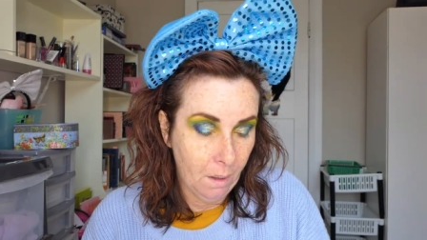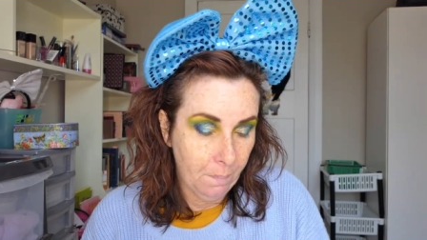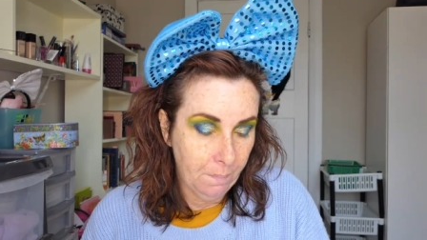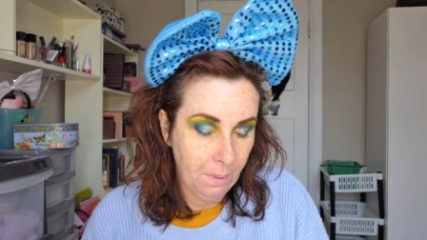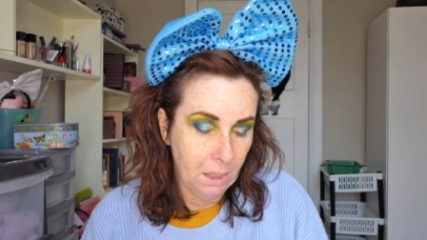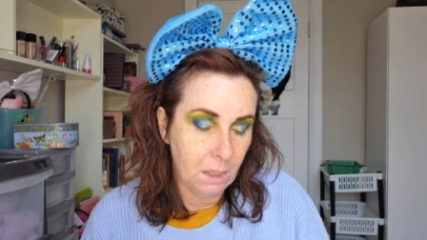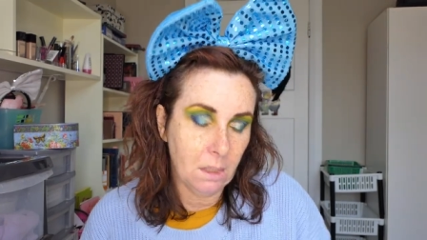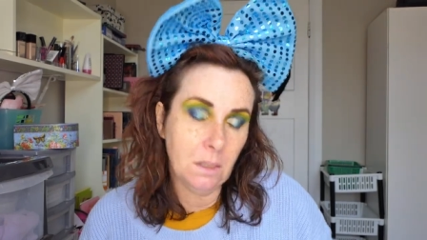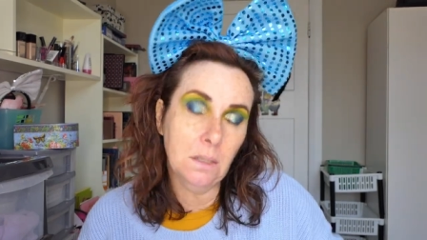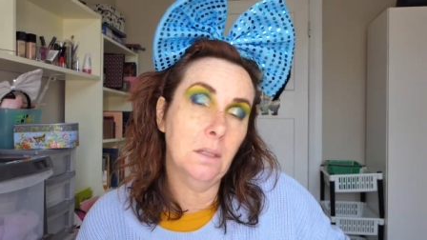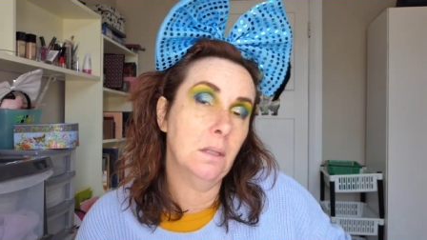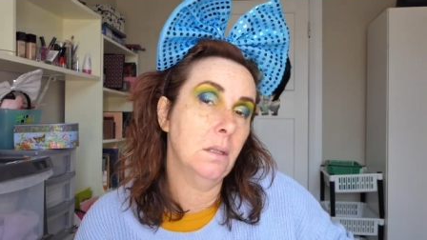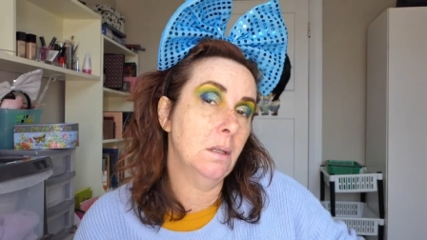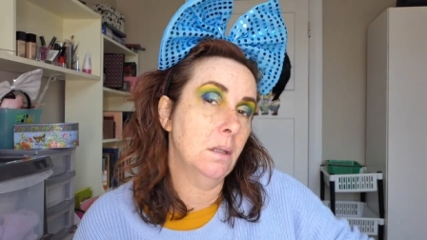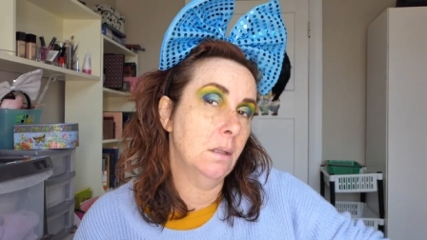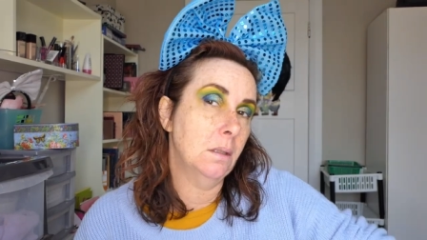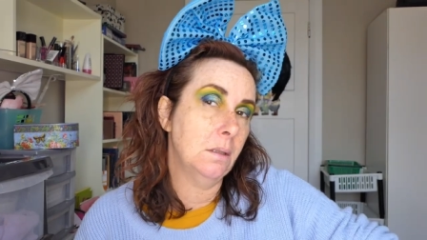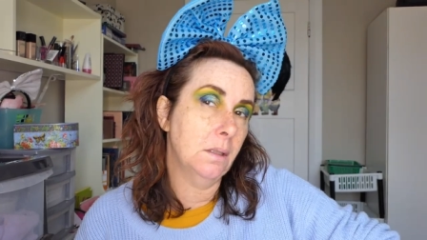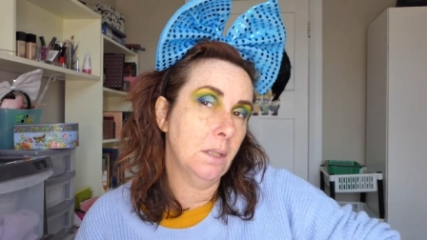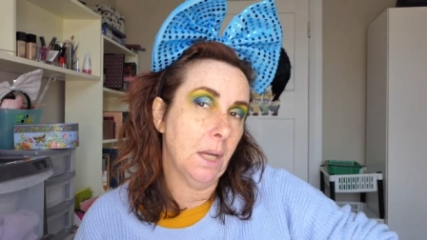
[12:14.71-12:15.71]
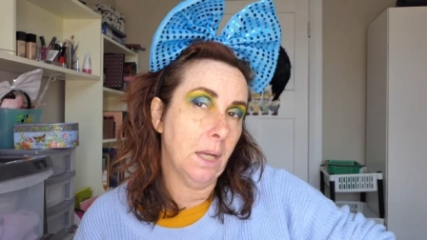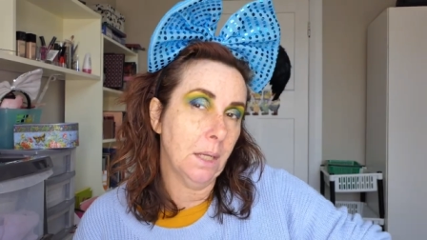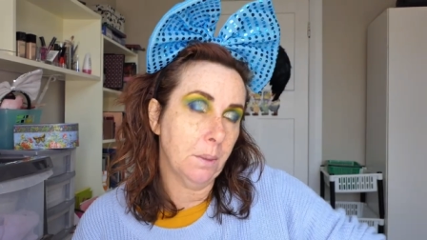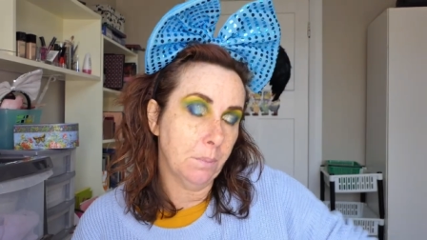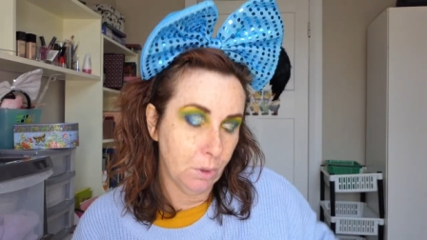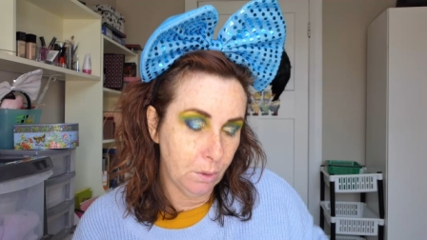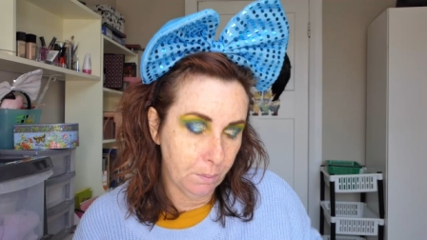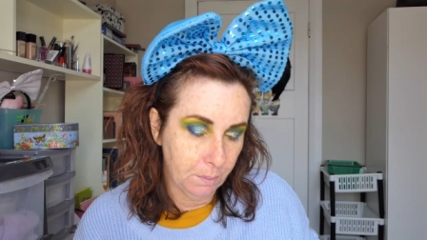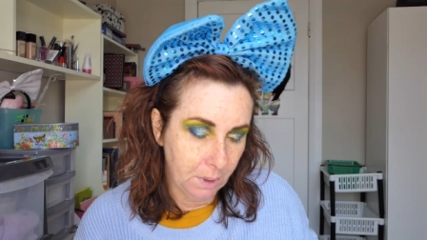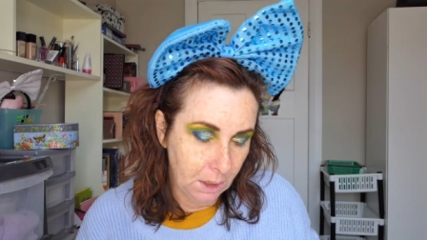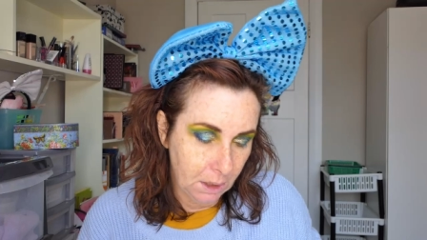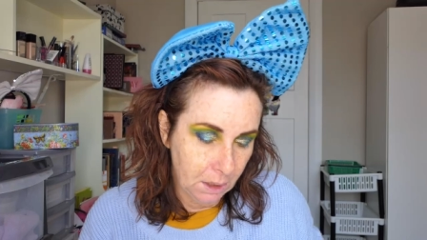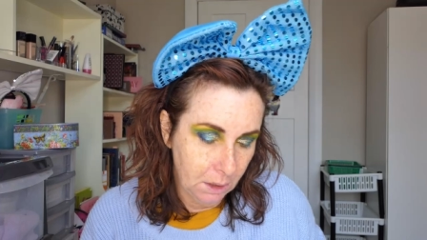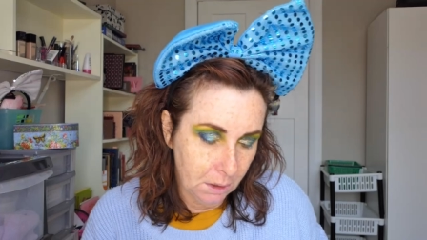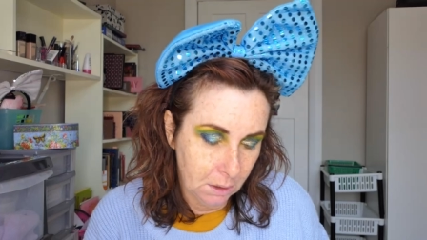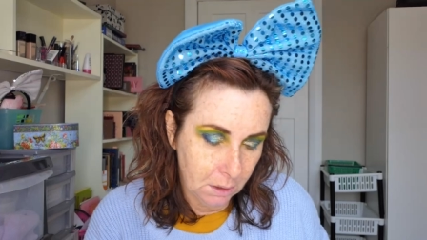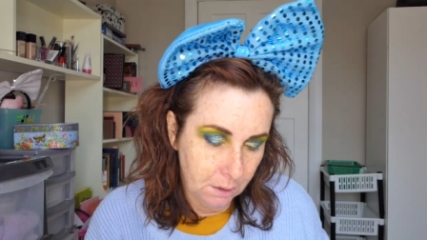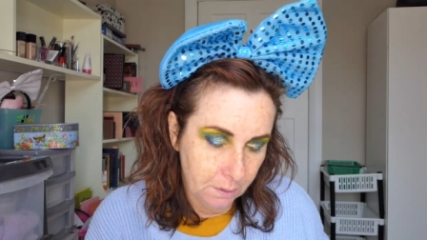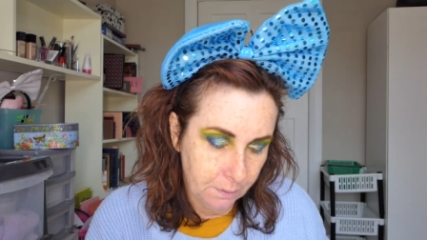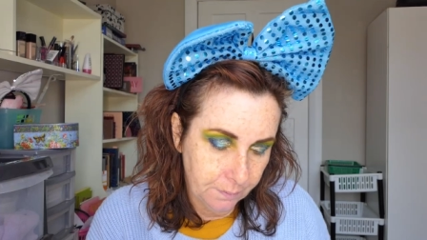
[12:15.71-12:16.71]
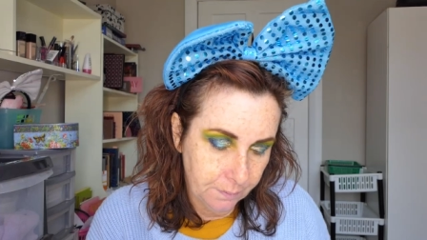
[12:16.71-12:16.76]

back into the dark blue matte